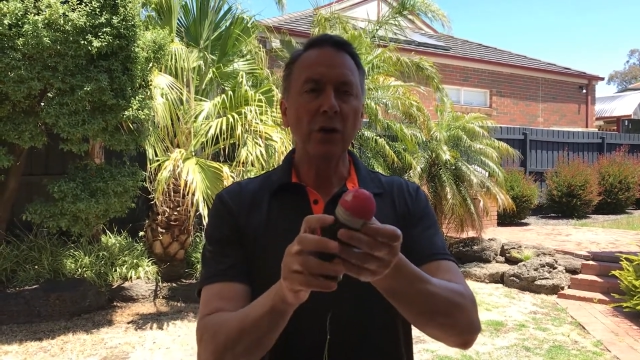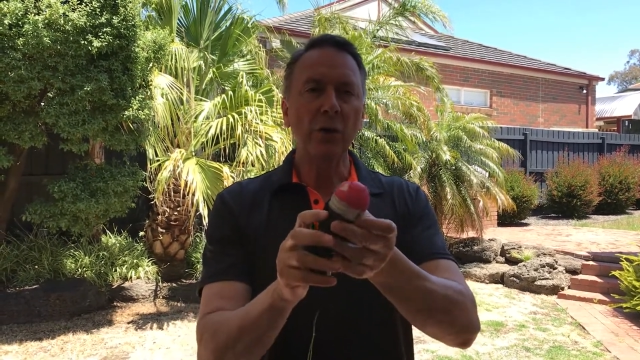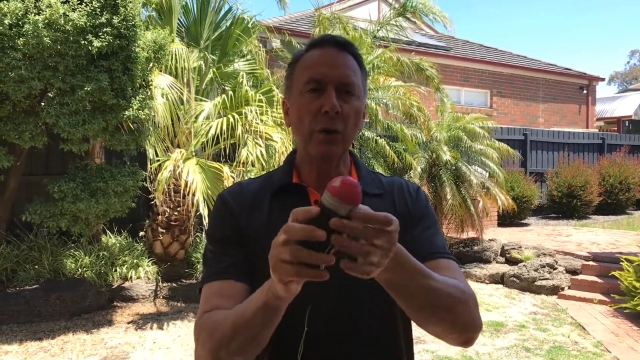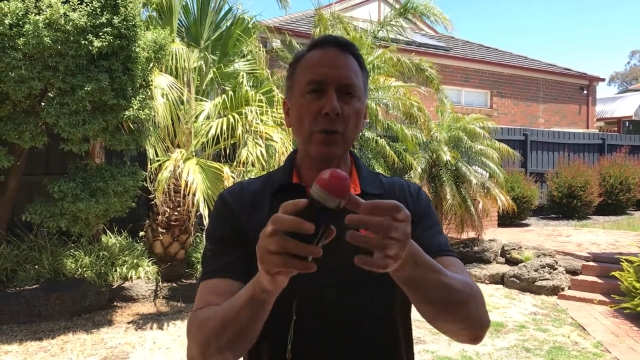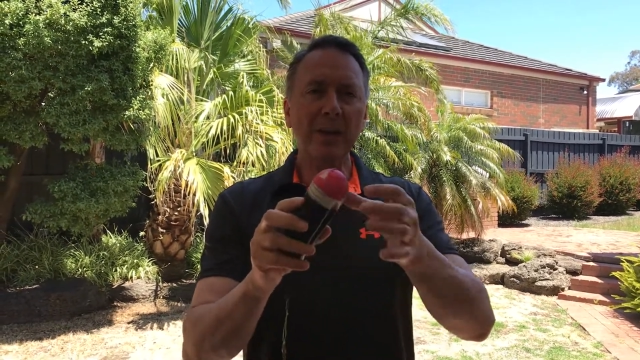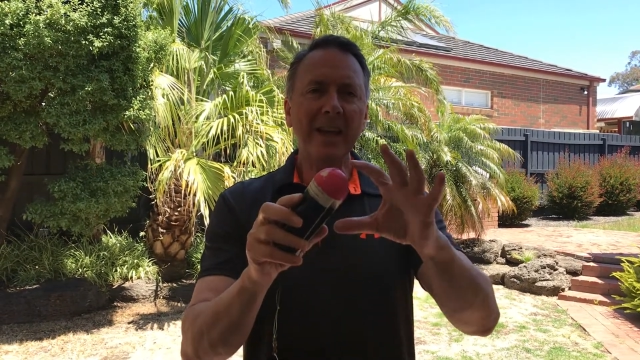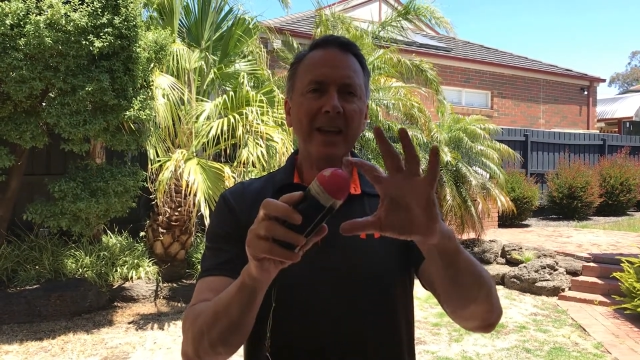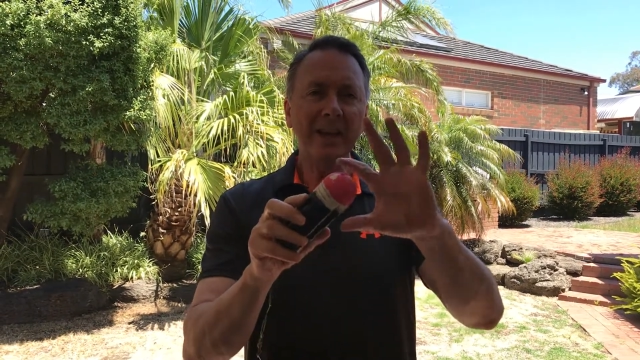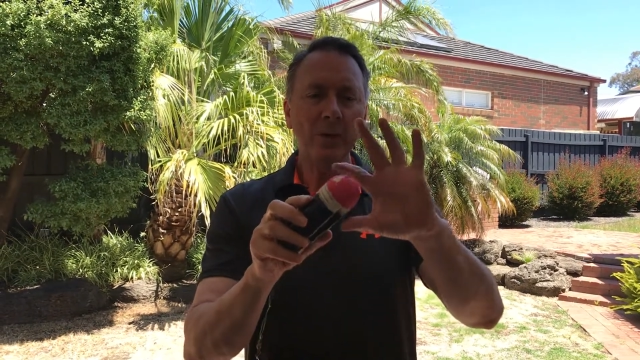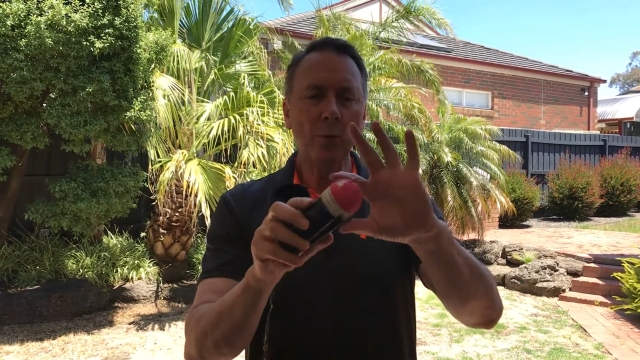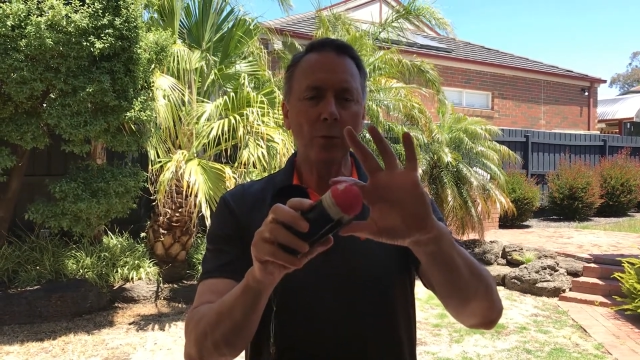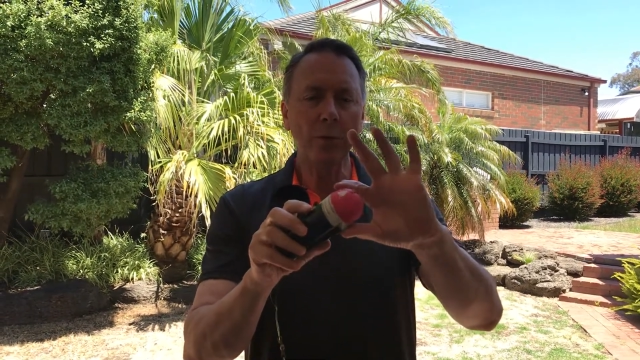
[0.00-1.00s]
You need
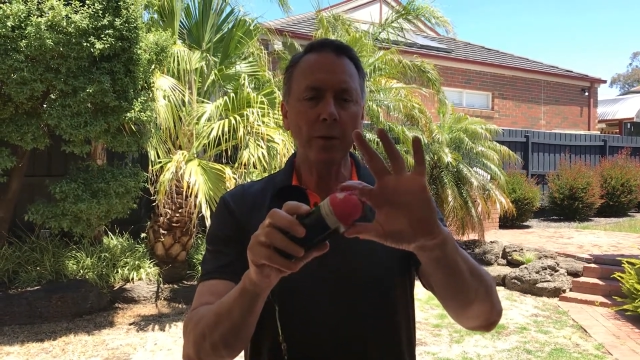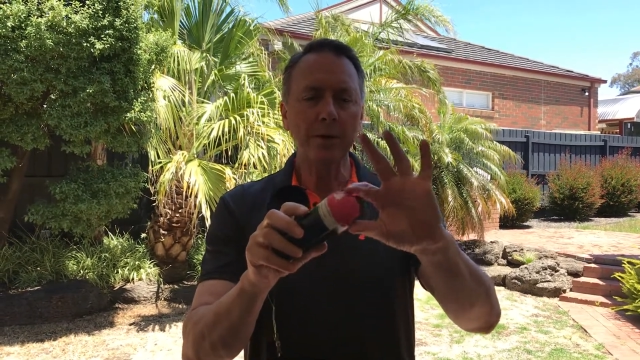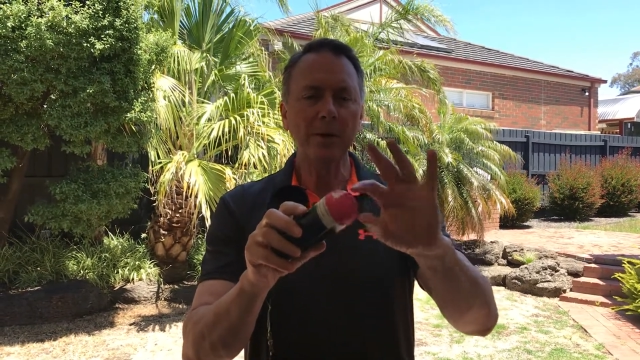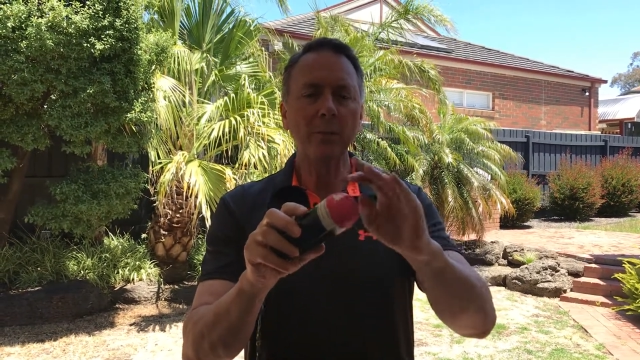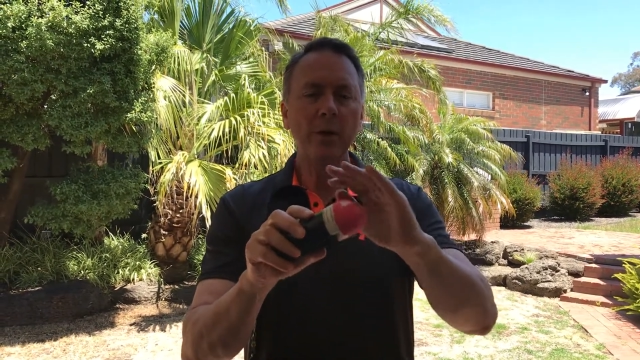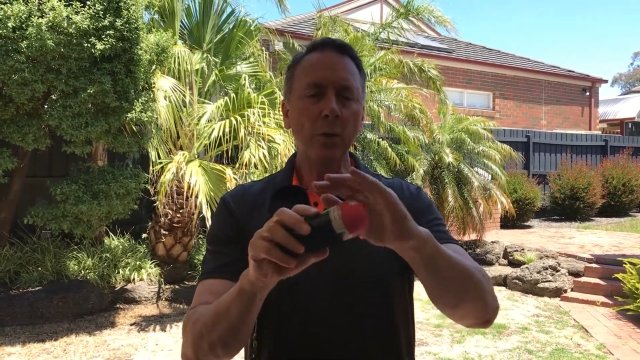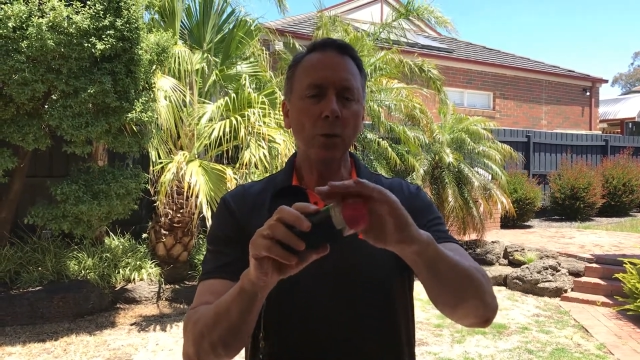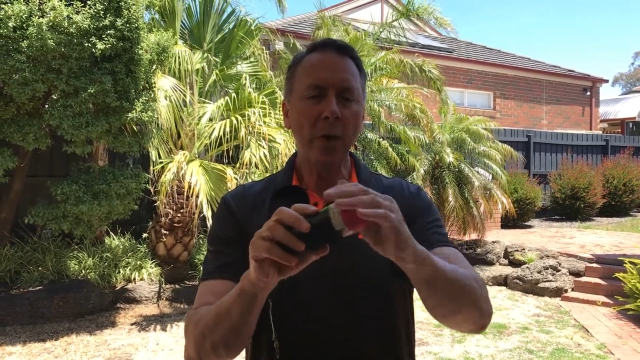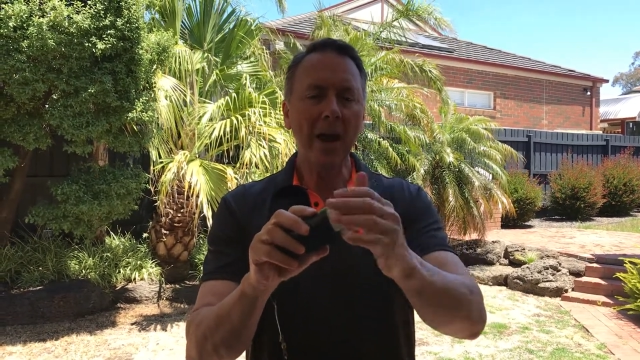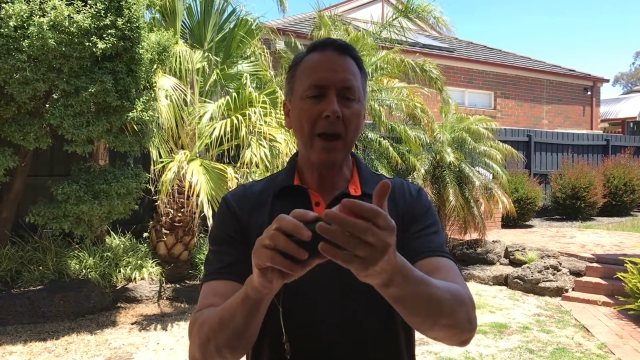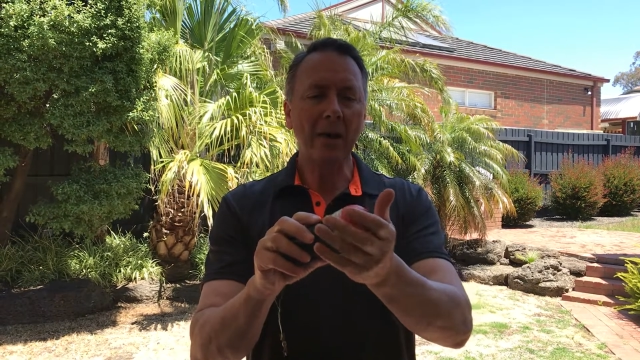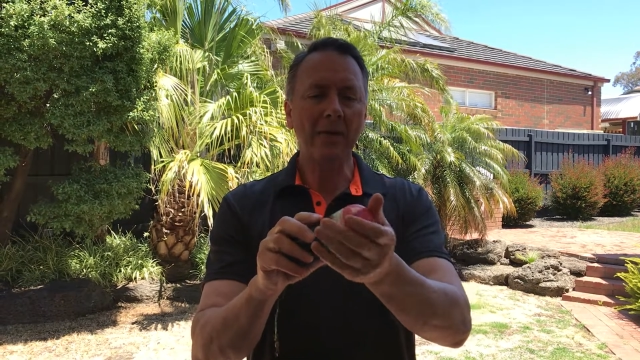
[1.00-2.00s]
it to be
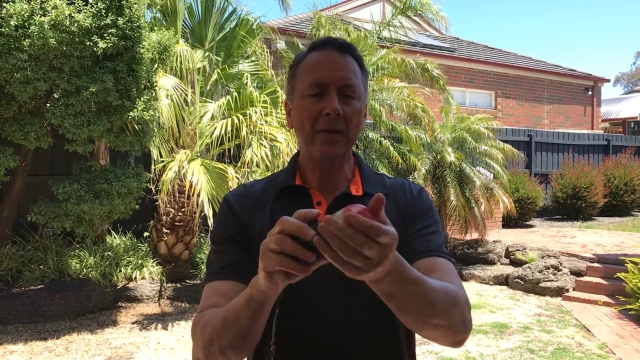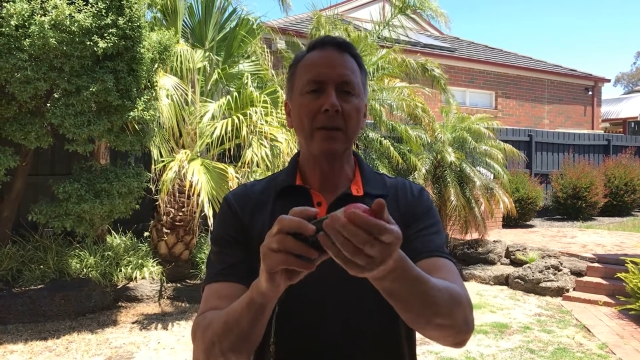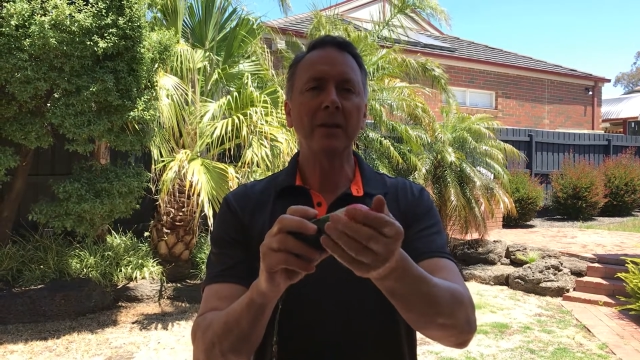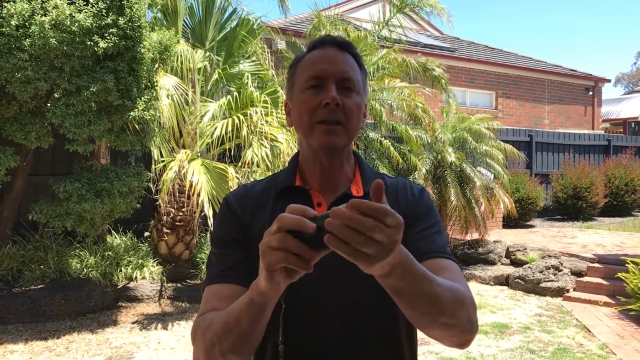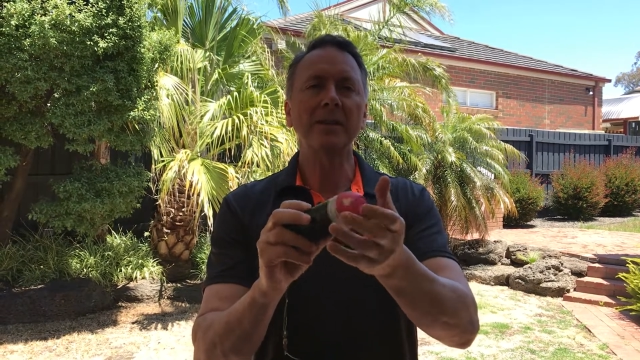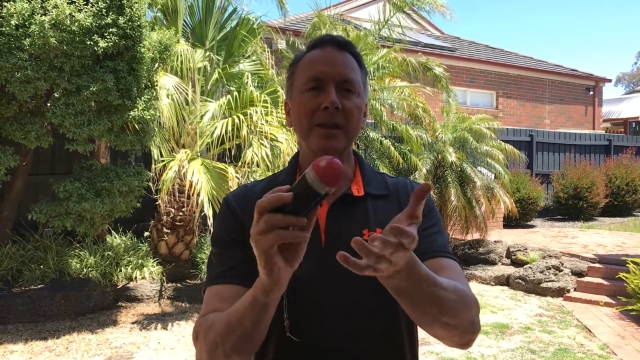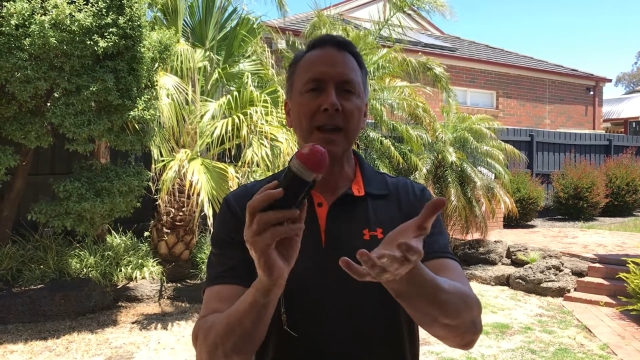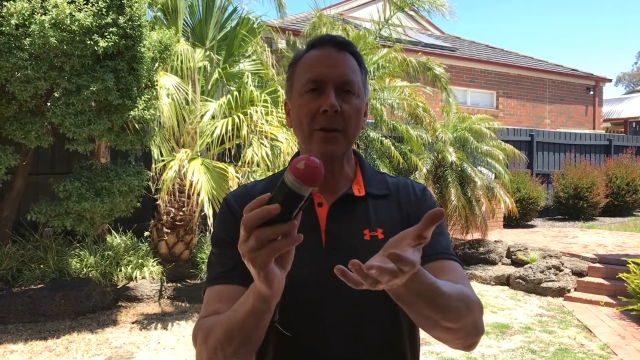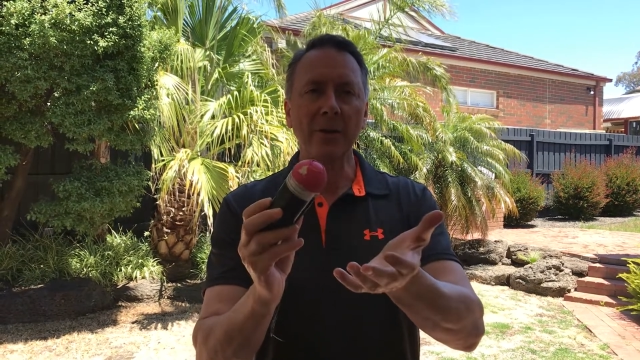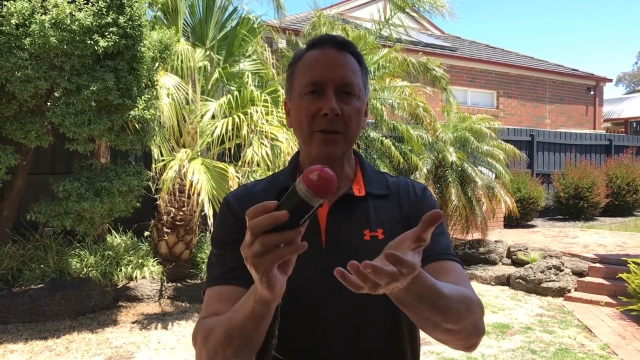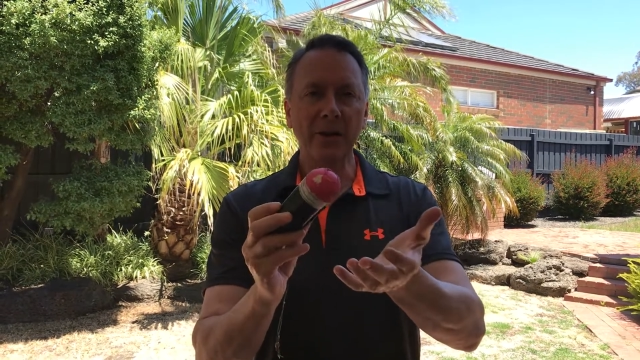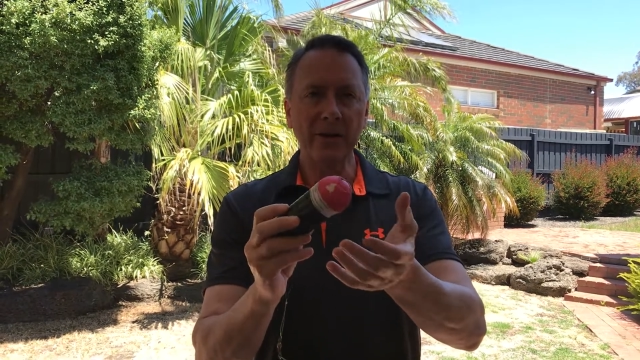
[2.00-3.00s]
round so that it's
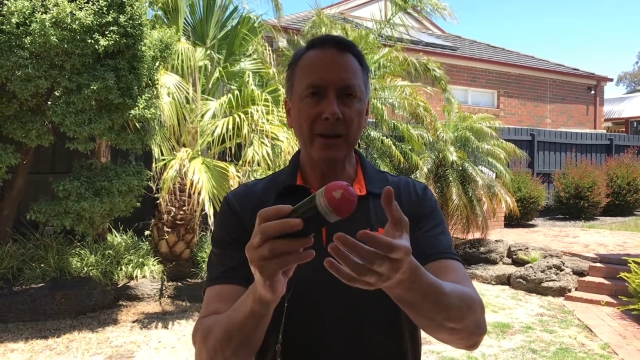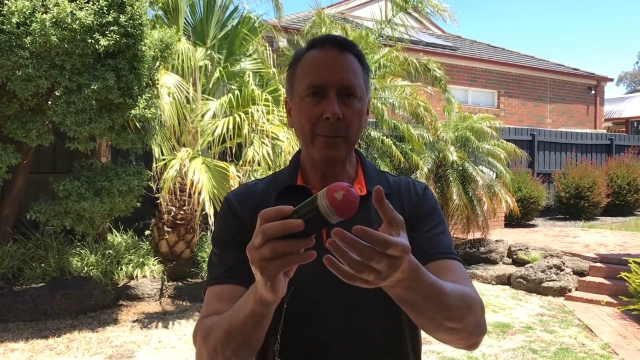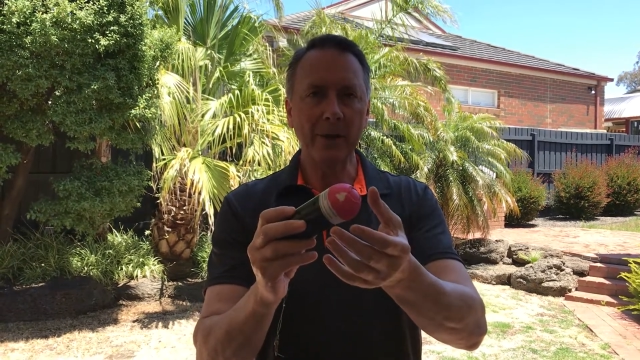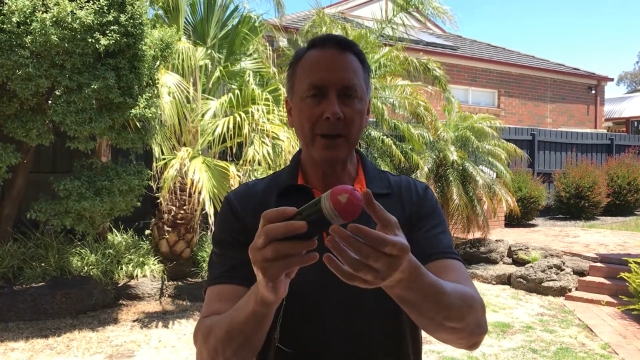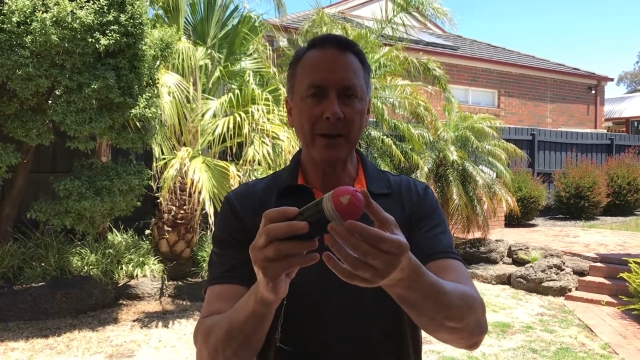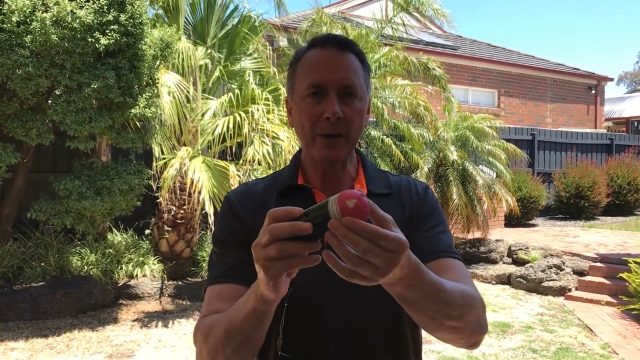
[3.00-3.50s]
aerodynamic.